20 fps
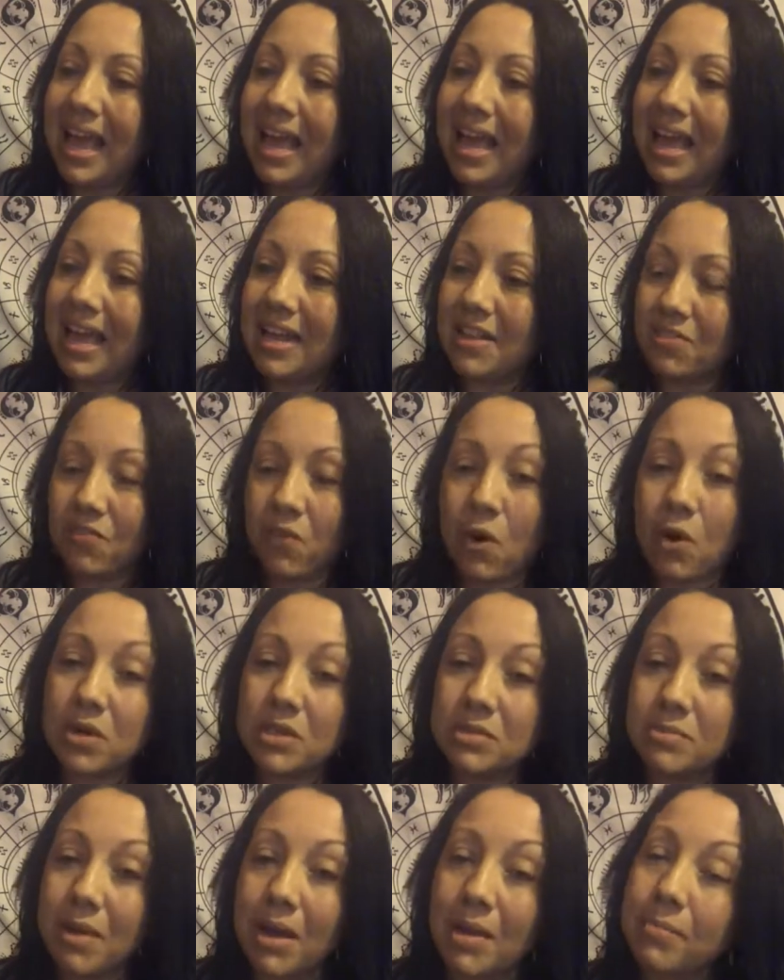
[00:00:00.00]
as far
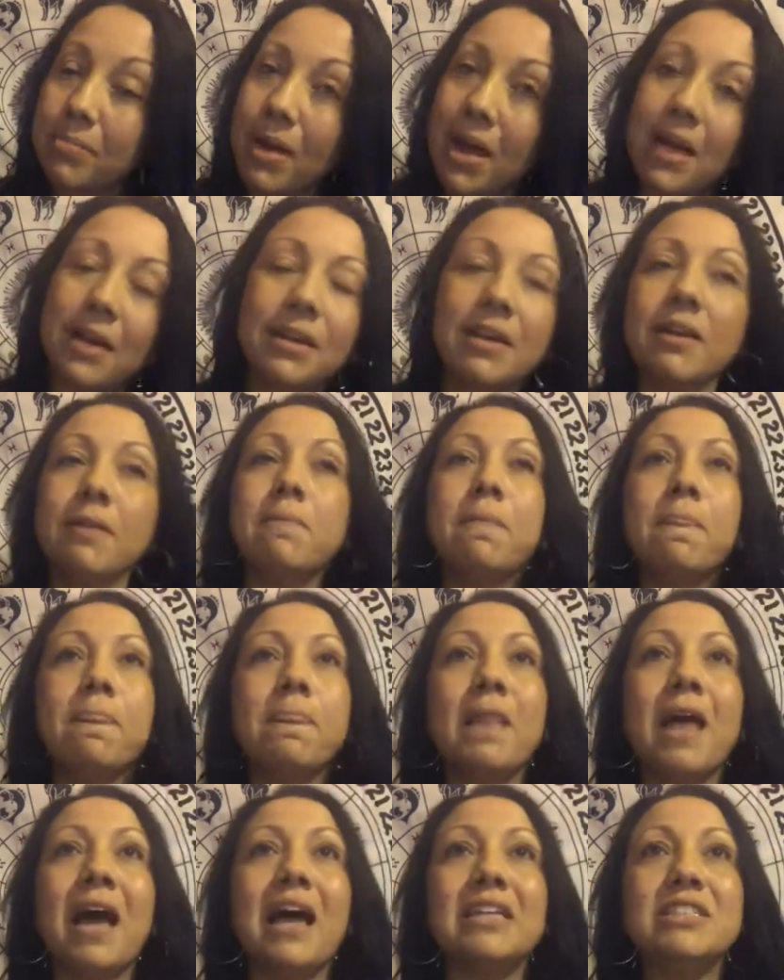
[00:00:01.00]
as my body.
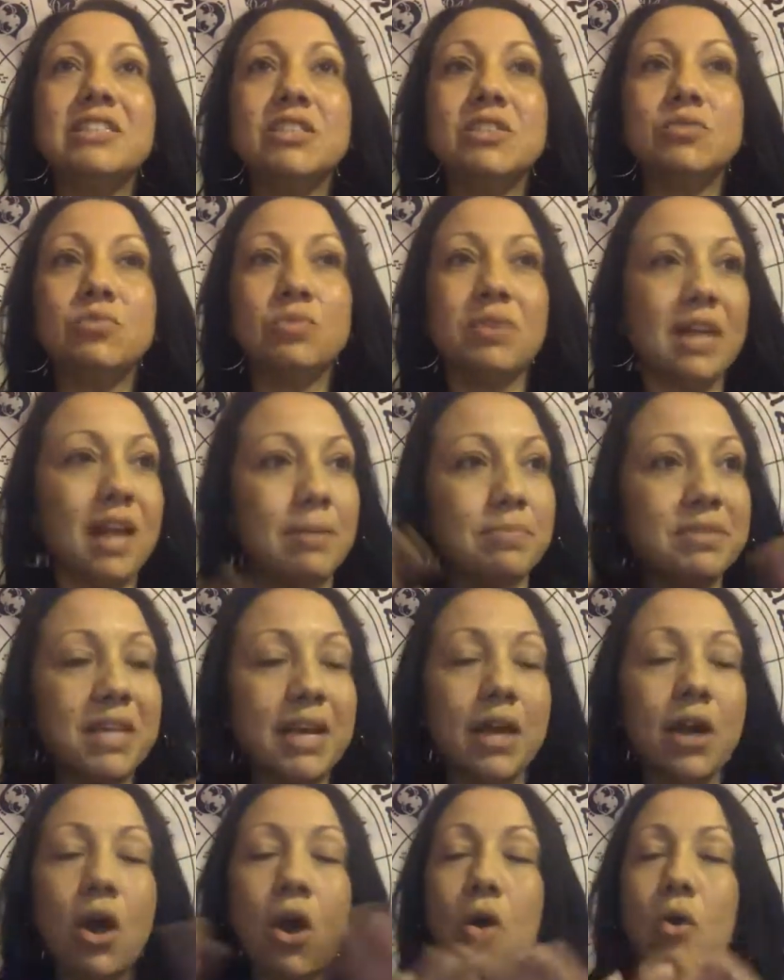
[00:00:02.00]
I just kept
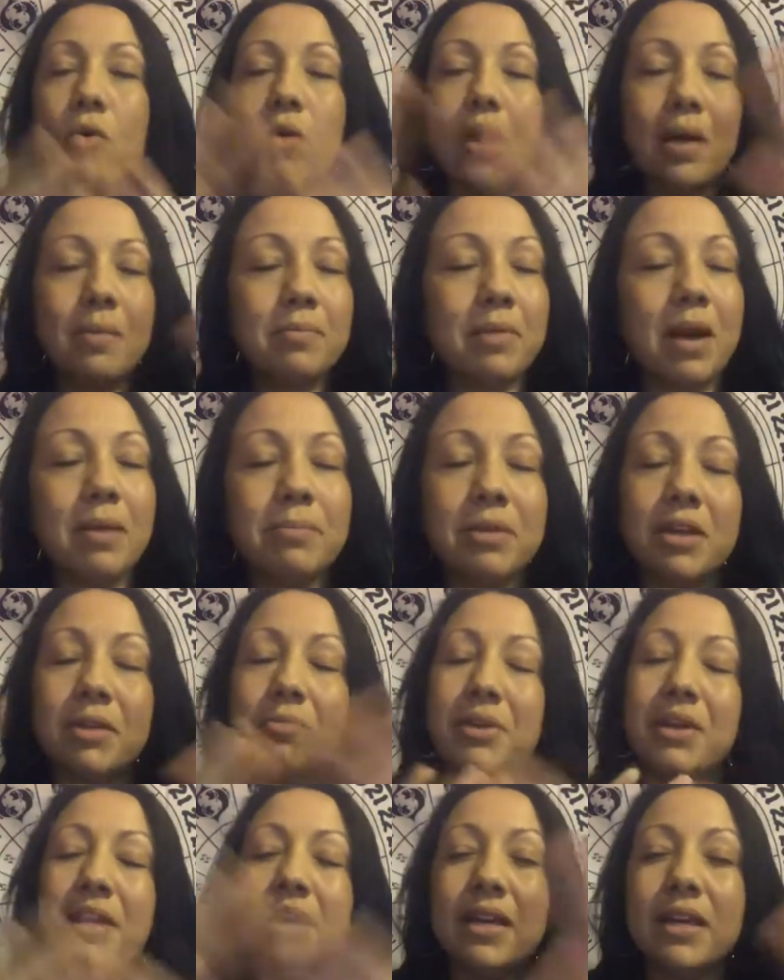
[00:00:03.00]
saying, oh, I'm going to
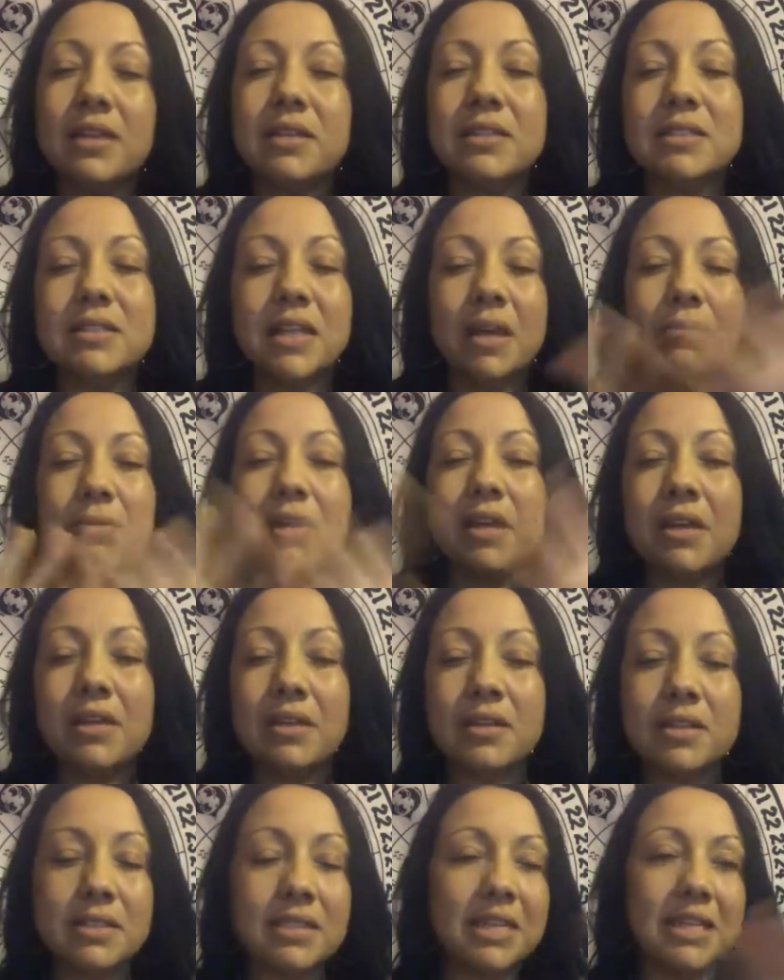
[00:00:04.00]
be healed, I'm
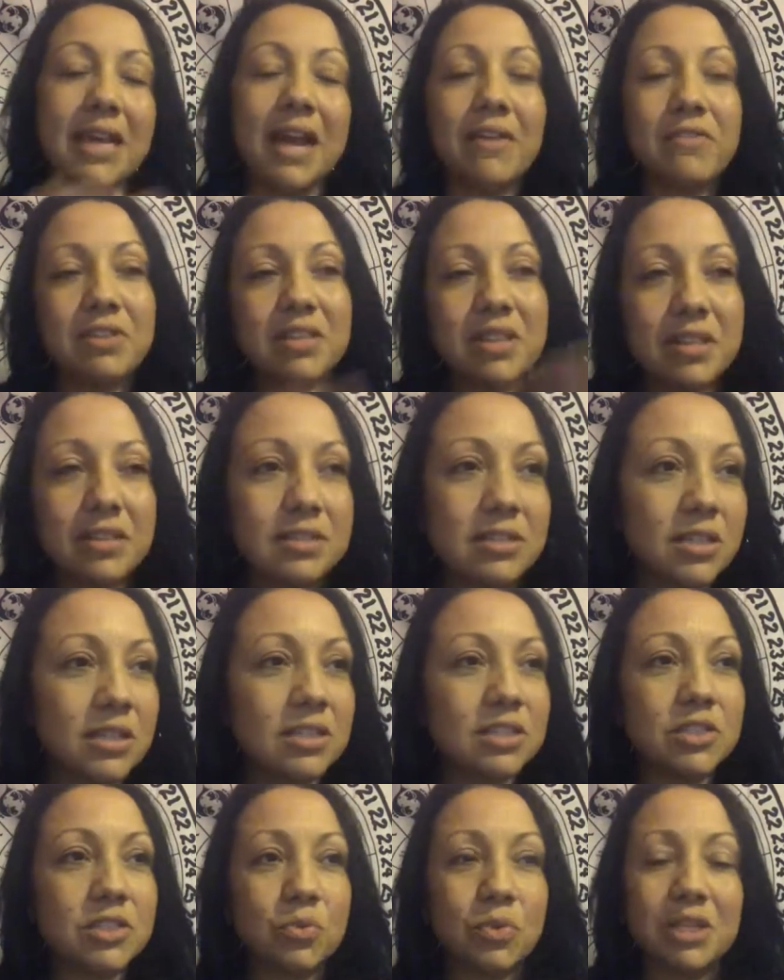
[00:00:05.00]
healed, and everything's going to
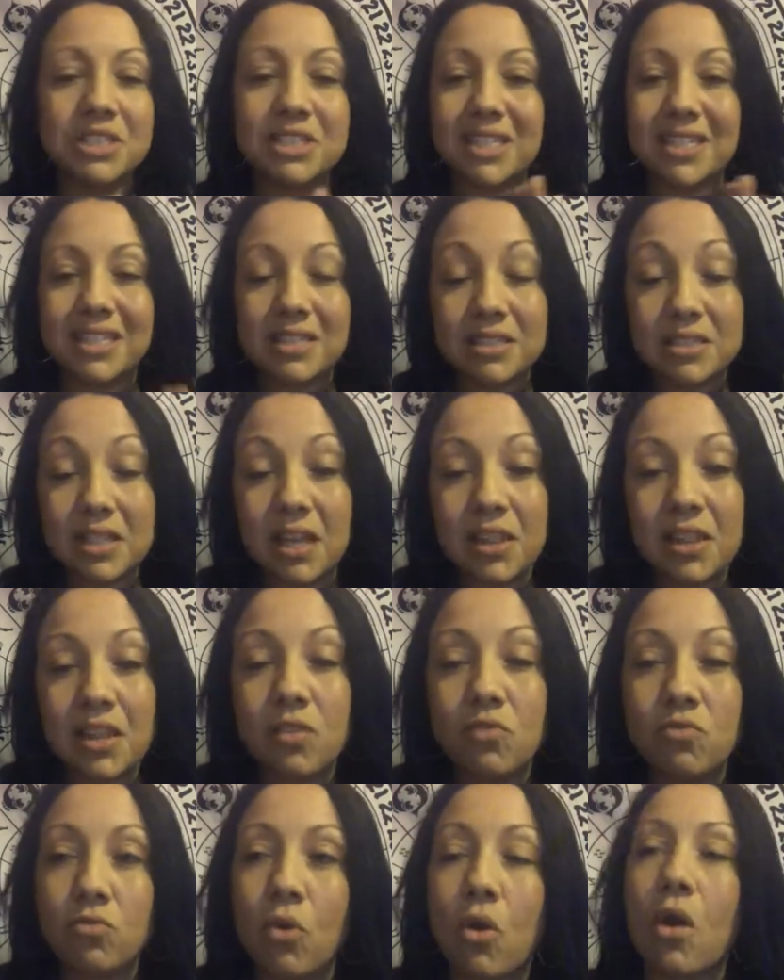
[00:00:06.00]
switch. And there's
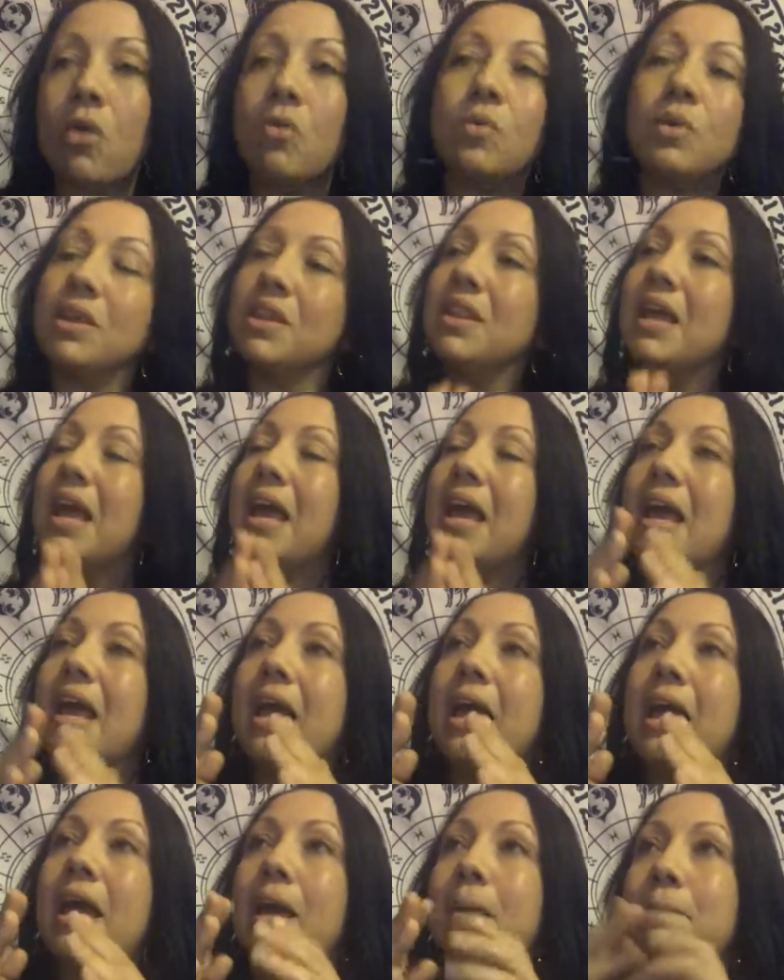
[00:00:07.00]
nothing wrong with
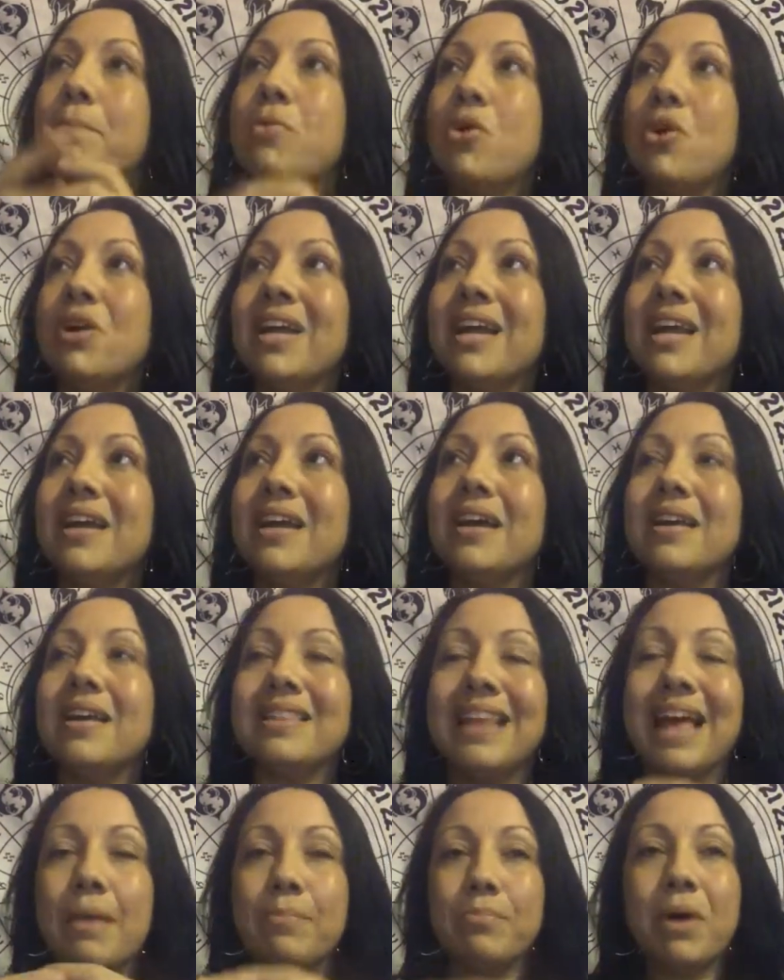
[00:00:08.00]
putting
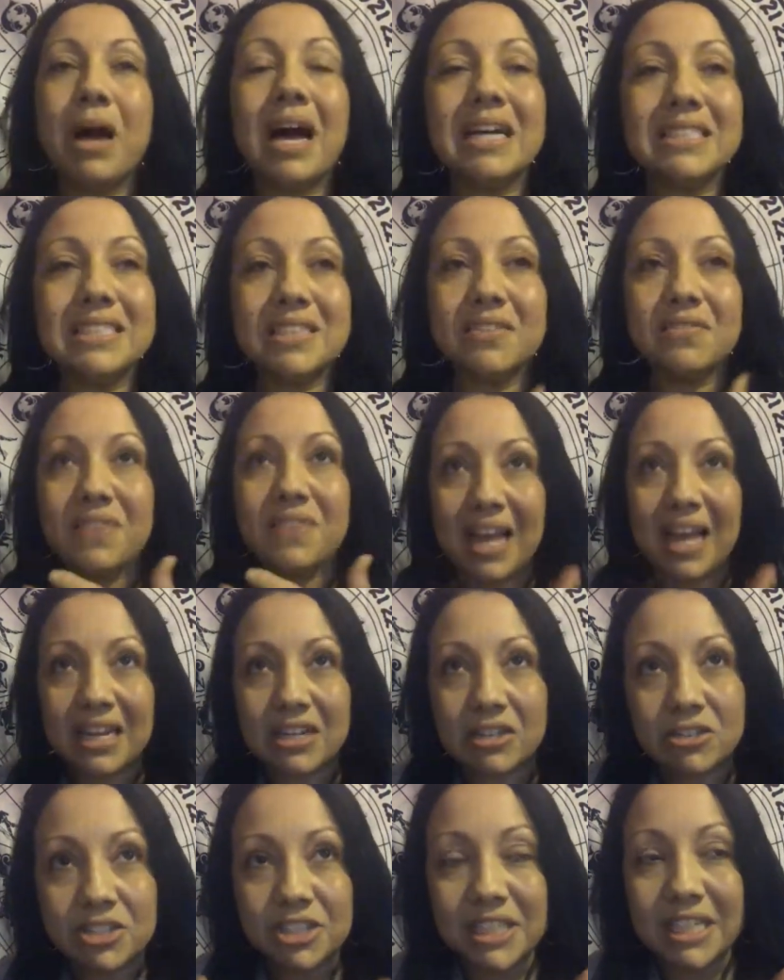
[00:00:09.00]
that positive
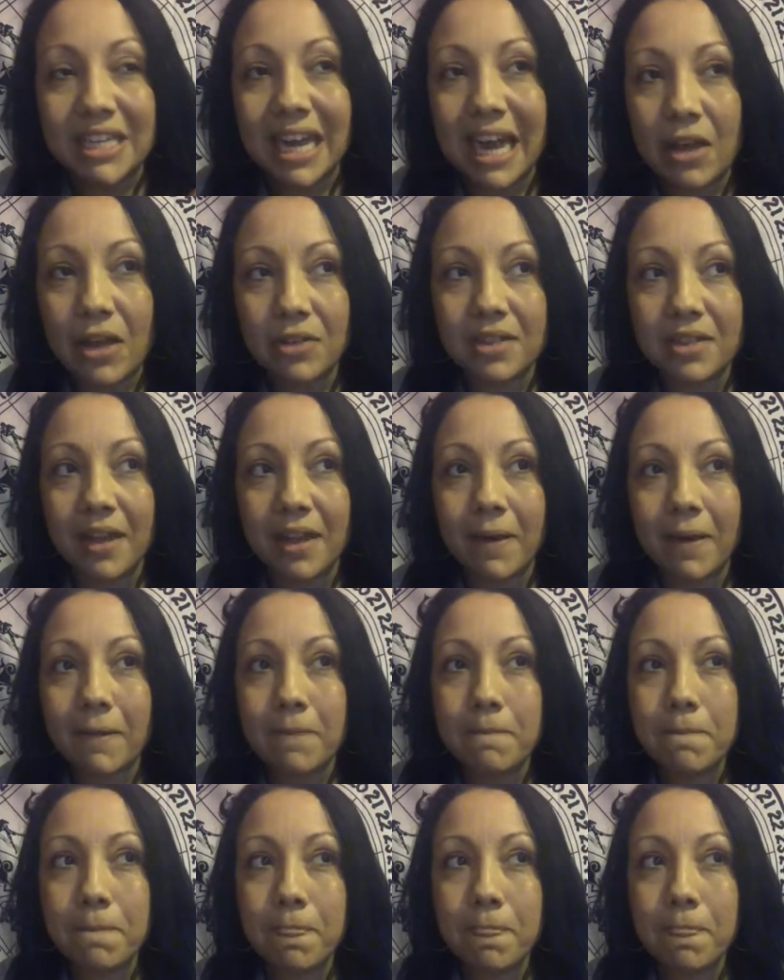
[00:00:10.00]
energy out there.